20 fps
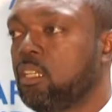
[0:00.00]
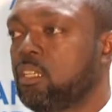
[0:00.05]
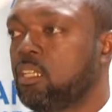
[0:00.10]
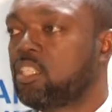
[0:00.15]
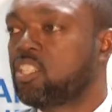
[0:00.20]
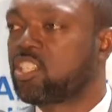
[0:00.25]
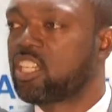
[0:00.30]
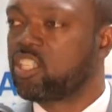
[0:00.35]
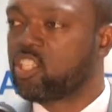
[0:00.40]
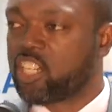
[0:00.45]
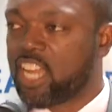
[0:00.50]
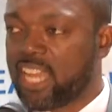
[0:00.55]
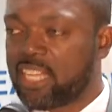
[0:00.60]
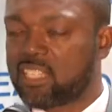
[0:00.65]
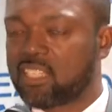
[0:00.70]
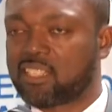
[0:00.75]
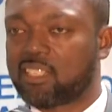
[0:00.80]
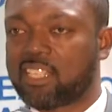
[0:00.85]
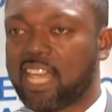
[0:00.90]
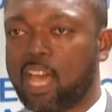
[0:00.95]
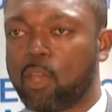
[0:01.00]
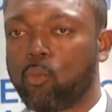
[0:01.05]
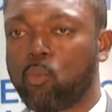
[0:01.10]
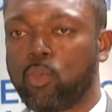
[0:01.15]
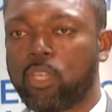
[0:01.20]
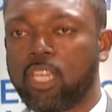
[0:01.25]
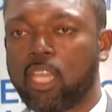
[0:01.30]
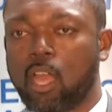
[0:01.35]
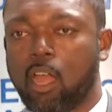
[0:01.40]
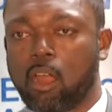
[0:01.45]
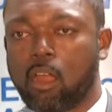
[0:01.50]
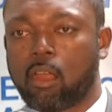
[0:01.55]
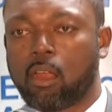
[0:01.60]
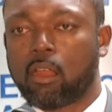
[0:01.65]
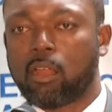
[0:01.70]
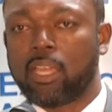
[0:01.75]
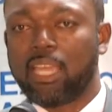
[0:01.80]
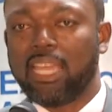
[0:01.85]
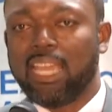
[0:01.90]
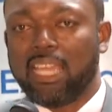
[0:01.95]
suggests that we
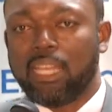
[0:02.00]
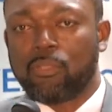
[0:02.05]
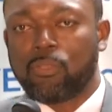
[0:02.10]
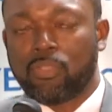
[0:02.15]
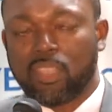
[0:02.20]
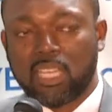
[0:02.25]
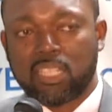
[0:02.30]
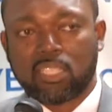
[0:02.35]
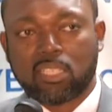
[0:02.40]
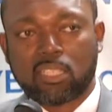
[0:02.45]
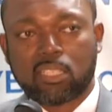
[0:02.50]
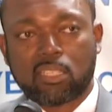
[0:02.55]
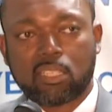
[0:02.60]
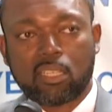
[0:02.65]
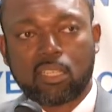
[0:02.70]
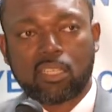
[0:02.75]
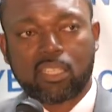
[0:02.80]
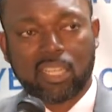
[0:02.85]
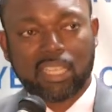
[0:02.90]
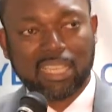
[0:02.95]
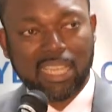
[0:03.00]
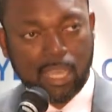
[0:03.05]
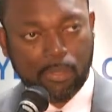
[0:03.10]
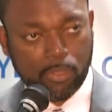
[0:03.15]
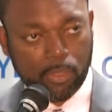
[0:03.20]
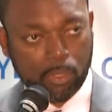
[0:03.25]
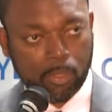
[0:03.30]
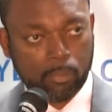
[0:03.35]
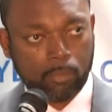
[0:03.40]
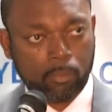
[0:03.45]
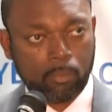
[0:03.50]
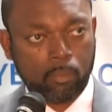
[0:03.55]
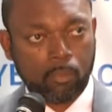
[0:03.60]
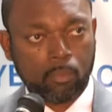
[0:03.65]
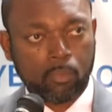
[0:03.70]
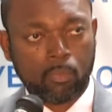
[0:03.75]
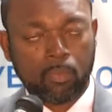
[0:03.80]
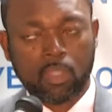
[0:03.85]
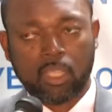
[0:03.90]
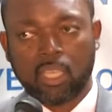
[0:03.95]
are in this together
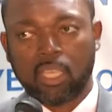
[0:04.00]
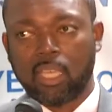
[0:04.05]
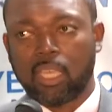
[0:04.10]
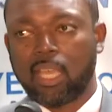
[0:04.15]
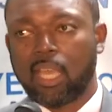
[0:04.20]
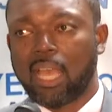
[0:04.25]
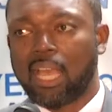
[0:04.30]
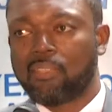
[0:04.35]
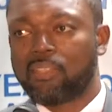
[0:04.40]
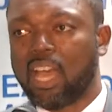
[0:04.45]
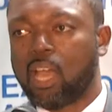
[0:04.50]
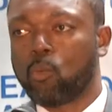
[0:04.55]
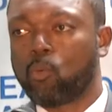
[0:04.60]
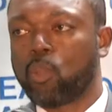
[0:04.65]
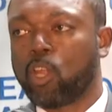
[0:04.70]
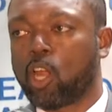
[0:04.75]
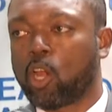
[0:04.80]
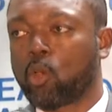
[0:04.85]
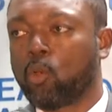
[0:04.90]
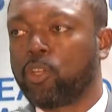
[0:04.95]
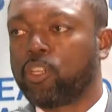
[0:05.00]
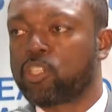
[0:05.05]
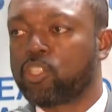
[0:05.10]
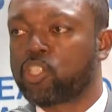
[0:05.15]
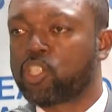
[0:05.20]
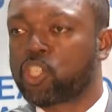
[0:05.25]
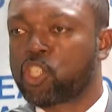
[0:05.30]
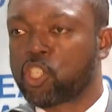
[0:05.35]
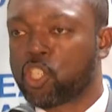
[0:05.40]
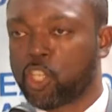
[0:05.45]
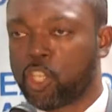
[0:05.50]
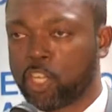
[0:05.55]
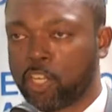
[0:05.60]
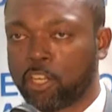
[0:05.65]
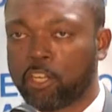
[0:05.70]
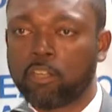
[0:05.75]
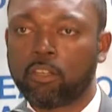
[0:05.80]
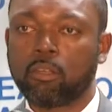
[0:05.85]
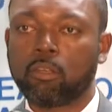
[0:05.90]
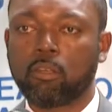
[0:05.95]
and that we are going to
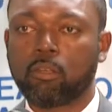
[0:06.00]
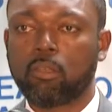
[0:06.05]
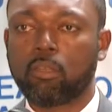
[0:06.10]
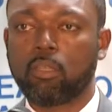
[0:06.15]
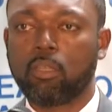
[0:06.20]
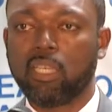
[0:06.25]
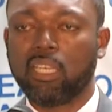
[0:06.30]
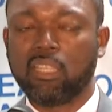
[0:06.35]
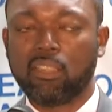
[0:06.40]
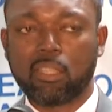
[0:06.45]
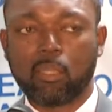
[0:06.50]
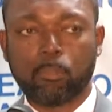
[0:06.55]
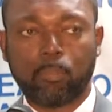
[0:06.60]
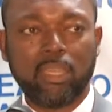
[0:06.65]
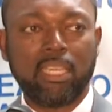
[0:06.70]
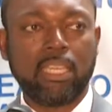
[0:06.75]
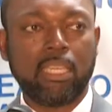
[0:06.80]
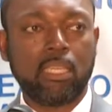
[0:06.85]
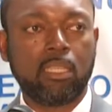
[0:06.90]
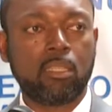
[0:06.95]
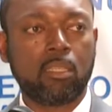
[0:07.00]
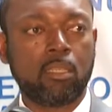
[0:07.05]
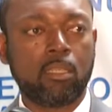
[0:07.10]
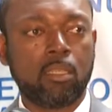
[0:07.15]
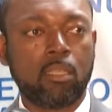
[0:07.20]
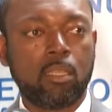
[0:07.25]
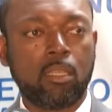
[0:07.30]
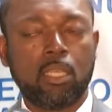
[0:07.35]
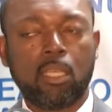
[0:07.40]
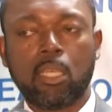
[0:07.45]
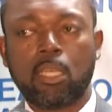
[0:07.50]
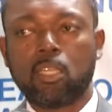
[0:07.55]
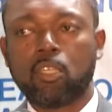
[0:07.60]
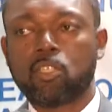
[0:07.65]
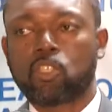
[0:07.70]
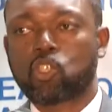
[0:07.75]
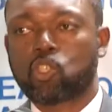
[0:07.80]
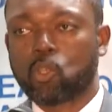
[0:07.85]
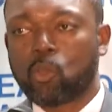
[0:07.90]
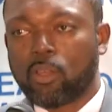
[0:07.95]
share in the pain
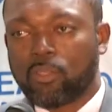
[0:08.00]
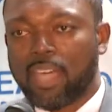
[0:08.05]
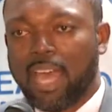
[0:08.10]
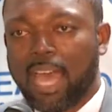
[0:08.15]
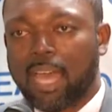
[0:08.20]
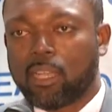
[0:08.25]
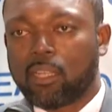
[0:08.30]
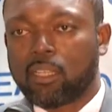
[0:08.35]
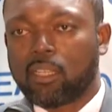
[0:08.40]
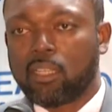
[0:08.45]
so that